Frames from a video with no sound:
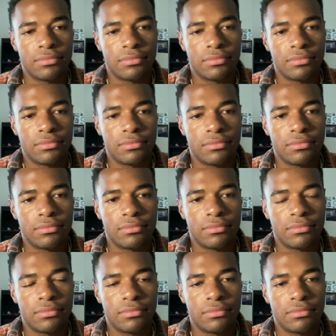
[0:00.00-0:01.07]

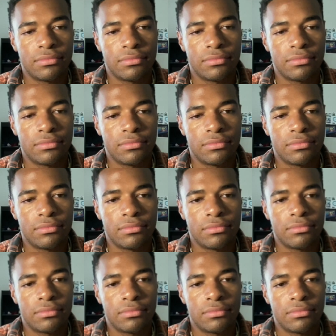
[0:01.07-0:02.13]

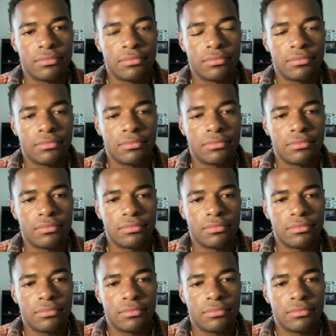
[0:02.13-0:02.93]
The person shown says nothing.